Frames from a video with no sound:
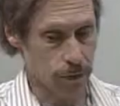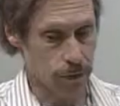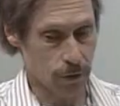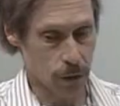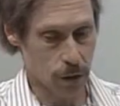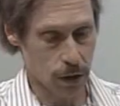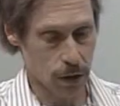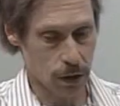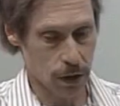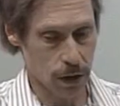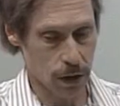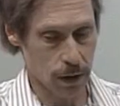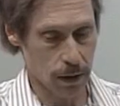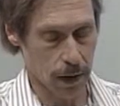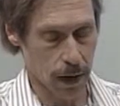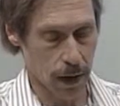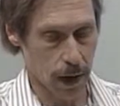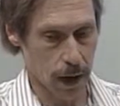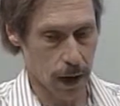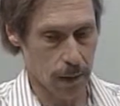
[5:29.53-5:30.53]

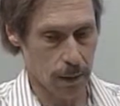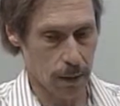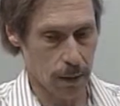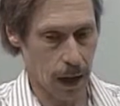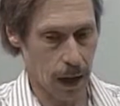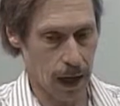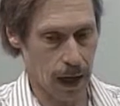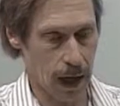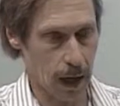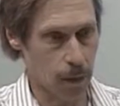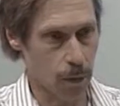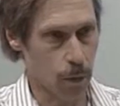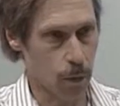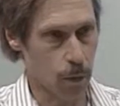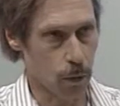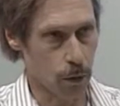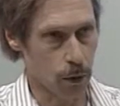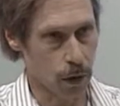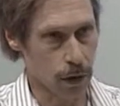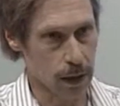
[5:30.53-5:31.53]
future, I
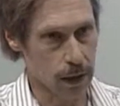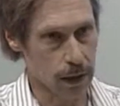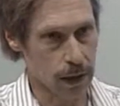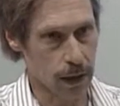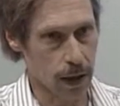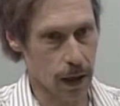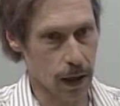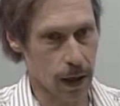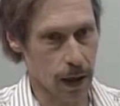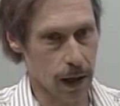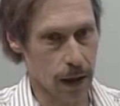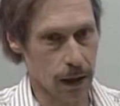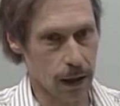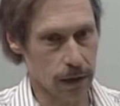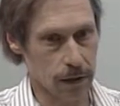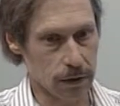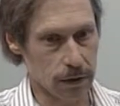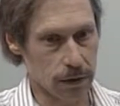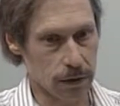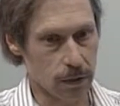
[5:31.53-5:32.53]
am worried
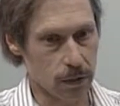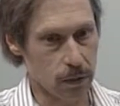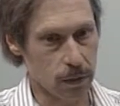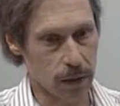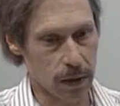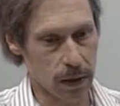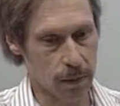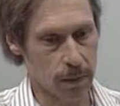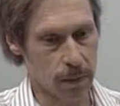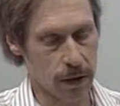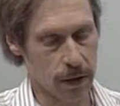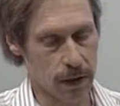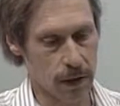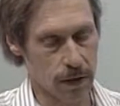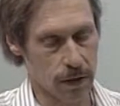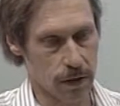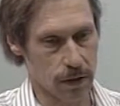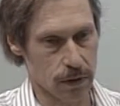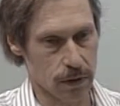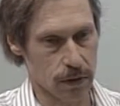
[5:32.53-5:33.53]
a little bit
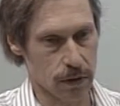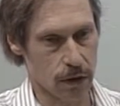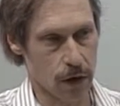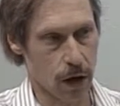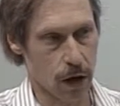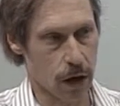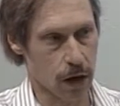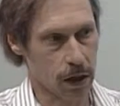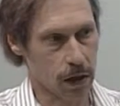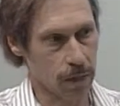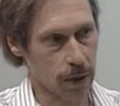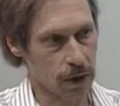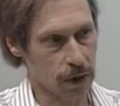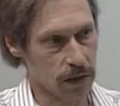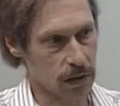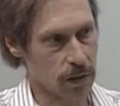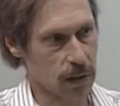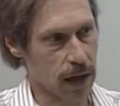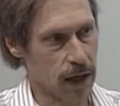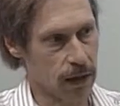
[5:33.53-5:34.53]
because there is talk about
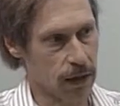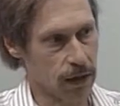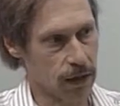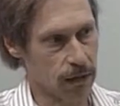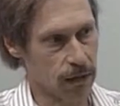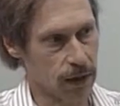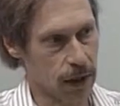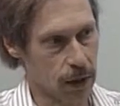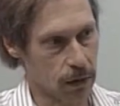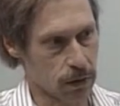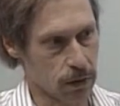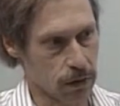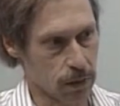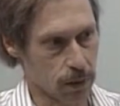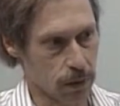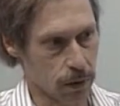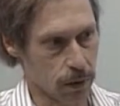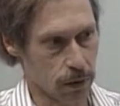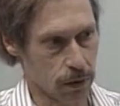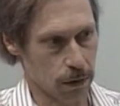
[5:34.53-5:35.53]
expanding the voucher
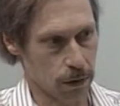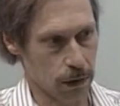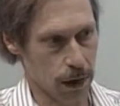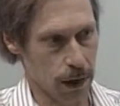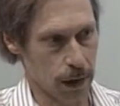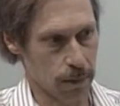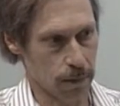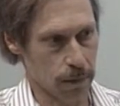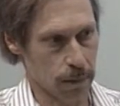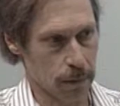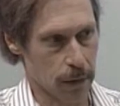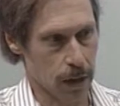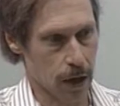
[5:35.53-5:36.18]
program